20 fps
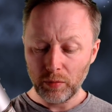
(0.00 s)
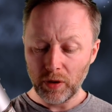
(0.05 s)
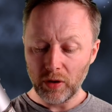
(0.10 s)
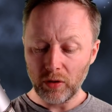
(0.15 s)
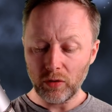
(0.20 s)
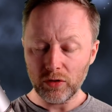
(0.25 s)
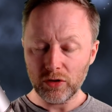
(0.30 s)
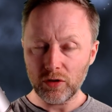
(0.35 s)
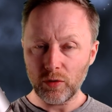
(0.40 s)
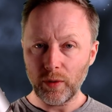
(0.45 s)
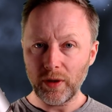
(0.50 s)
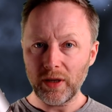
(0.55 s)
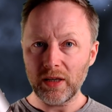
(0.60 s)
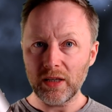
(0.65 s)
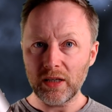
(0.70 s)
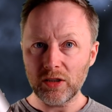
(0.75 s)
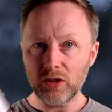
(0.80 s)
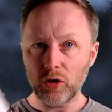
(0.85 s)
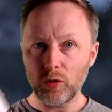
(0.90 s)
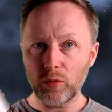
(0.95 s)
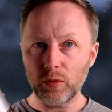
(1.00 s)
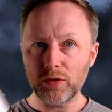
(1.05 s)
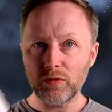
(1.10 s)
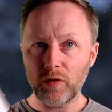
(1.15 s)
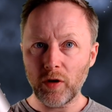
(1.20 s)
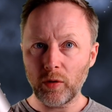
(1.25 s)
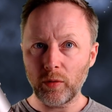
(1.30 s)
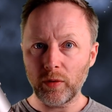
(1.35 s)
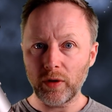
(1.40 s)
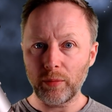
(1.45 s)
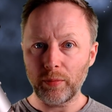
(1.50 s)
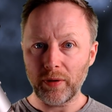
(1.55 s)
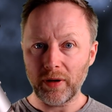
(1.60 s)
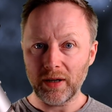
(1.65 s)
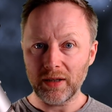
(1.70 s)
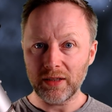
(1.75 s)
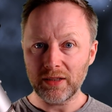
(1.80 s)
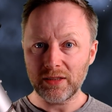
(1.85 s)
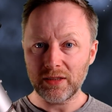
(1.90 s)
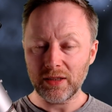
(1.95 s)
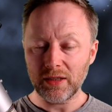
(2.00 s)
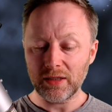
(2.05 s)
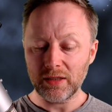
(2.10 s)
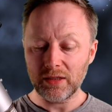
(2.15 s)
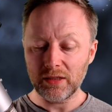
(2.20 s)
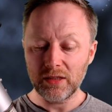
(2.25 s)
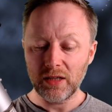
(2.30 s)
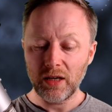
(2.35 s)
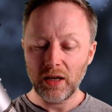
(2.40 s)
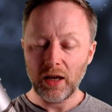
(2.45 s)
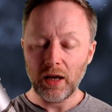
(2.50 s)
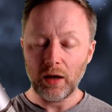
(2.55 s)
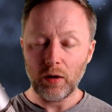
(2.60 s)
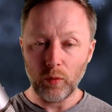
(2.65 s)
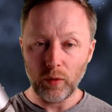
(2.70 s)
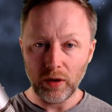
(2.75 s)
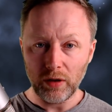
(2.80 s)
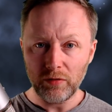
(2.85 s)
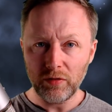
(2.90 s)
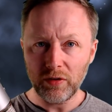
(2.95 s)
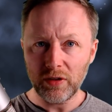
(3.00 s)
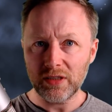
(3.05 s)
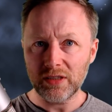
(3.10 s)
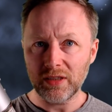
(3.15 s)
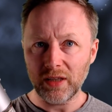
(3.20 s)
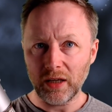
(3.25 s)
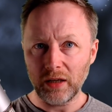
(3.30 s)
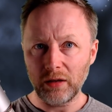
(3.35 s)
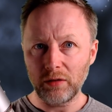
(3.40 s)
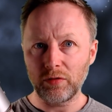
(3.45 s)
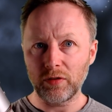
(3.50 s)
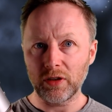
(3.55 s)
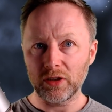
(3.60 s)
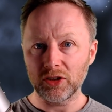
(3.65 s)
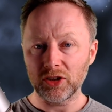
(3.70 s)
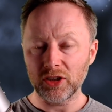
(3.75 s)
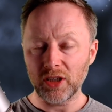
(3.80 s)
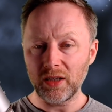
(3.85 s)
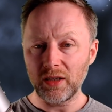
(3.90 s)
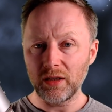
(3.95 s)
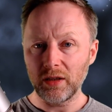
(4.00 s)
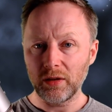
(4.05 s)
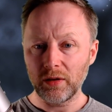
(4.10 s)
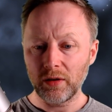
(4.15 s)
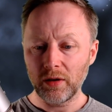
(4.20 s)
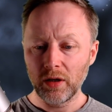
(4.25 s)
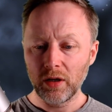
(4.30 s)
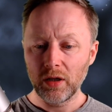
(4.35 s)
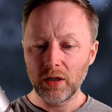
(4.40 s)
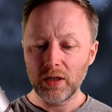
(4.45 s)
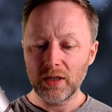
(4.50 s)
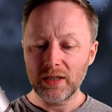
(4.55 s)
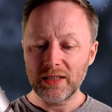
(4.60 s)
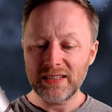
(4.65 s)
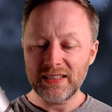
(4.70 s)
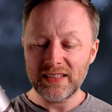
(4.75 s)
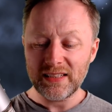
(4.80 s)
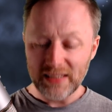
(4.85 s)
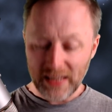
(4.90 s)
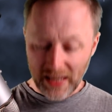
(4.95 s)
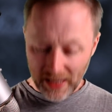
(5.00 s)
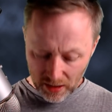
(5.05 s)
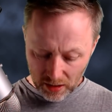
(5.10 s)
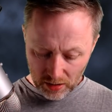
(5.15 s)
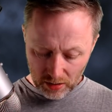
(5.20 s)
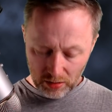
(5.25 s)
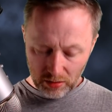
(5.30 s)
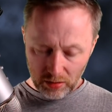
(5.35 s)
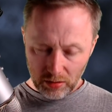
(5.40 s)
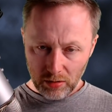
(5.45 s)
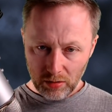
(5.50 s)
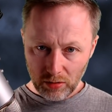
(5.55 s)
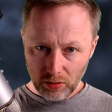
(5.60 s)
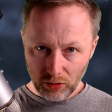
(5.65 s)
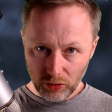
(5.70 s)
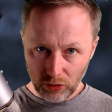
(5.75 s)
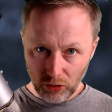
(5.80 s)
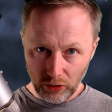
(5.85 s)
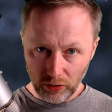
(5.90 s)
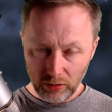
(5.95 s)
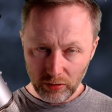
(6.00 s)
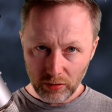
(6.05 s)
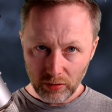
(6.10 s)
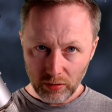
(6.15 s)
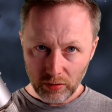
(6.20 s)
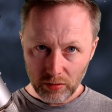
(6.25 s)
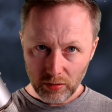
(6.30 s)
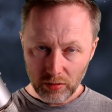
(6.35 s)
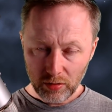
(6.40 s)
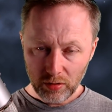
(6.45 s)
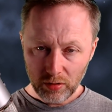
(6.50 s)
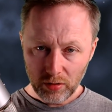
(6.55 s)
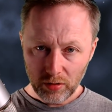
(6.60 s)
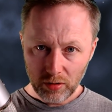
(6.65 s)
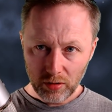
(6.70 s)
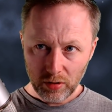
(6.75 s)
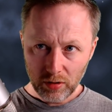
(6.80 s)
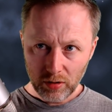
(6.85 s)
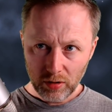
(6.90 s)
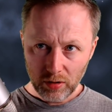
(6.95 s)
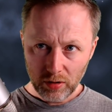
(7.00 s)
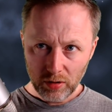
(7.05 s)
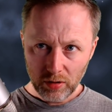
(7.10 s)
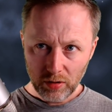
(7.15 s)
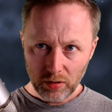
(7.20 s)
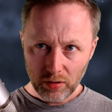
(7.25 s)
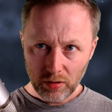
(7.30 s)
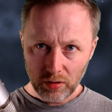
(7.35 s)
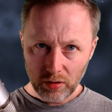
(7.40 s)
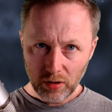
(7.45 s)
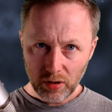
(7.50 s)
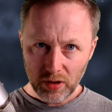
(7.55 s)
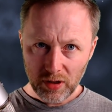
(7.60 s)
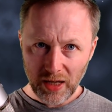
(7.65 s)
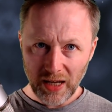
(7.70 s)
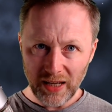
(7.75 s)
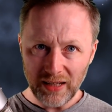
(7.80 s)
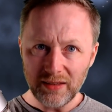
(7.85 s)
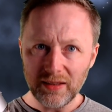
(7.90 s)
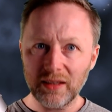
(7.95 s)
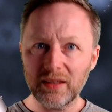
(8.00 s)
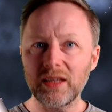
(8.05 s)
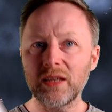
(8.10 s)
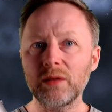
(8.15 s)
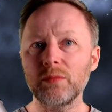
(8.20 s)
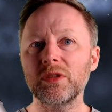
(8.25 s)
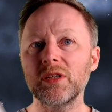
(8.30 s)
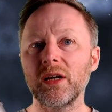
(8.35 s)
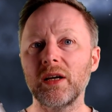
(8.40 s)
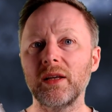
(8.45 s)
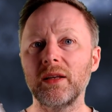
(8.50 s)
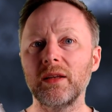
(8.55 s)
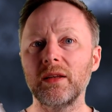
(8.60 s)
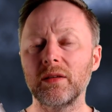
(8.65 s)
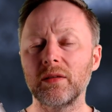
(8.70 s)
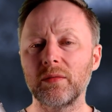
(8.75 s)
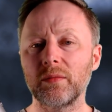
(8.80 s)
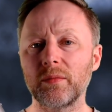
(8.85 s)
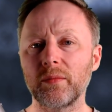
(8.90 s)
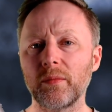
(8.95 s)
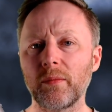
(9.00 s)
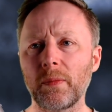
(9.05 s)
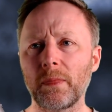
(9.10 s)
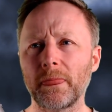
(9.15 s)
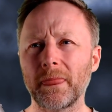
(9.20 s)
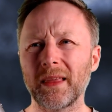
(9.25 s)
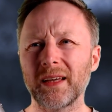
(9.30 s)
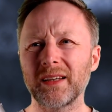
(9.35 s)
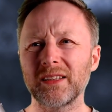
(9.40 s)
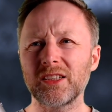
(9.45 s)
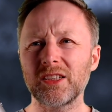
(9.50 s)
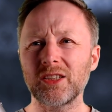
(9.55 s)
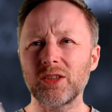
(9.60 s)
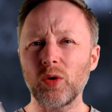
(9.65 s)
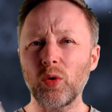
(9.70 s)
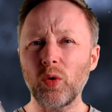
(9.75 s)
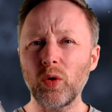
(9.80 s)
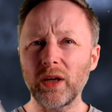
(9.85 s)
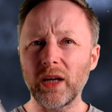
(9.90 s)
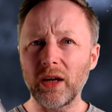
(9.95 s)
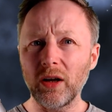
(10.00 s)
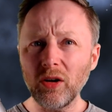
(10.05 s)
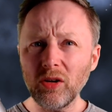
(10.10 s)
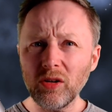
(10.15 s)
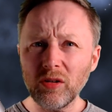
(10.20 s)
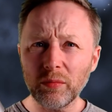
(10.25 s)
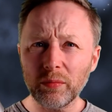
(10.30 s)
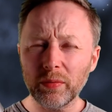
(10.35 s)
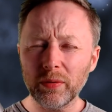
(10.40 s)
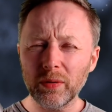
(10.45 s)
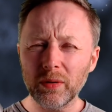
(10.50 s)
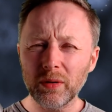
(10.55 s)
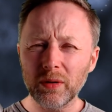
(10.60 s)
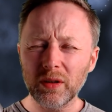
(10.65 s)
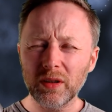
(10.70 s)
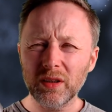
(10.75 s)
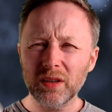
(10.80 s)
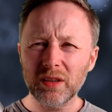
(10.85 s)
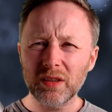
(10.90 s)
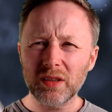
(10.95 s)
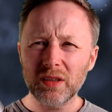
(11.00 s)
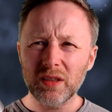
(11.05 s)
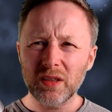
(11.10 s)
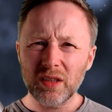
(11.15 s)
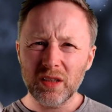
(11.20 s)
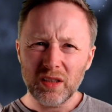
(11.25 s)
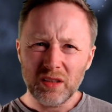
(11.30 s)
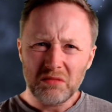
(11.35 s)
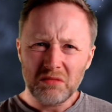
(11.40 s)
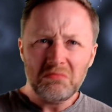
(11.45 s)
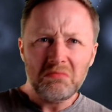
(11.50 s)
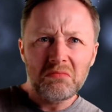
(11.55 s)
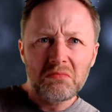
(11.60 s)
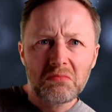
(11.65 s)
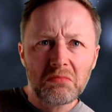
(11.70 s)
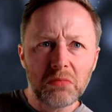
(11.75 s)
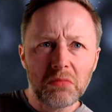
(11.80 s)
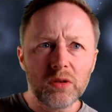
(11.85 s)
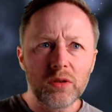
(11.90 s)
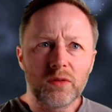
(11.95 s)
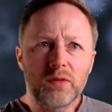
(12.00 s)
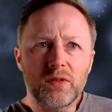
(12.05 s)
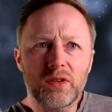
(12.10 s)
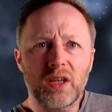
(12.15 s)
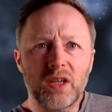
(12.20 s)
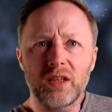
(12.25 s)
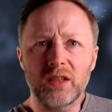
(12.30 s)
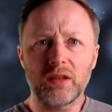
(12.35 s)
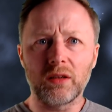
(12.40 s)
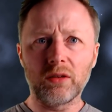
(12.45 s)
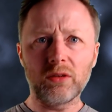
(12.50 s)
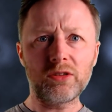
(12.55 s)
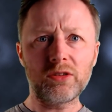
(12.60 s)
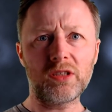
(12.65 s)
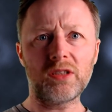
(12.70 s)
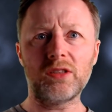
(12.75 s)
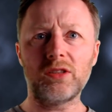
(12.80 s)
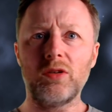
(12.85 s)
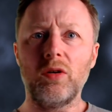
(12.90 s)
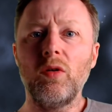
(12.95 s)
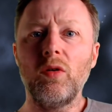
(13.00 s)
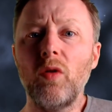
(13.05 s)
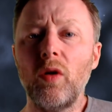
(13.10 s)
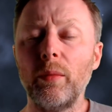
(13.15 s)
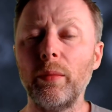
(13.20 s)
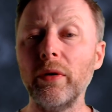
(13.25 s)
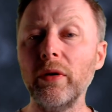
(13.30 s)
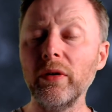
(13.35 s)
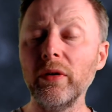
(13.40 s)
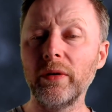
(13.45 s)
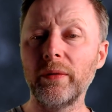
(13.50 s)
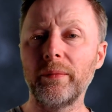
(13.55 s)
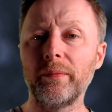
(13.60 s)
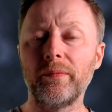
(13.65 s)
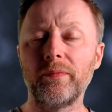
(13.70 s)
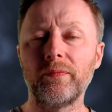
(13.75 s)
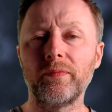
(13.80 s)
Because the way he's always felt in the past is, whenever he's dying for a shite, sitting down kinda keeps it in. Standing up moves, kind of loosens it all a bit.